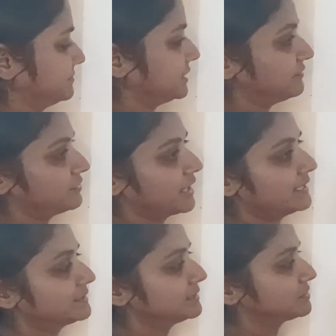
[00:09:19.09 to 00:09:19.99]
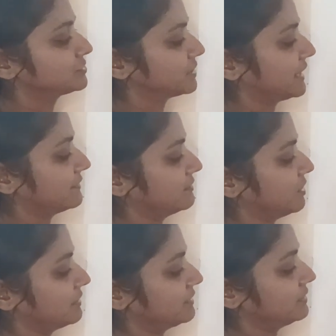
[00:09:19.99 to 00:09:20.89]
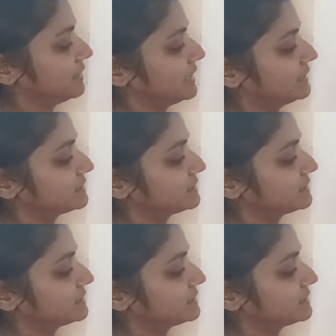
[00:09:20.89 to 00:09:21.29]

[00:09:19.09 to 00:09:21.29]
If you write this together, what will you get?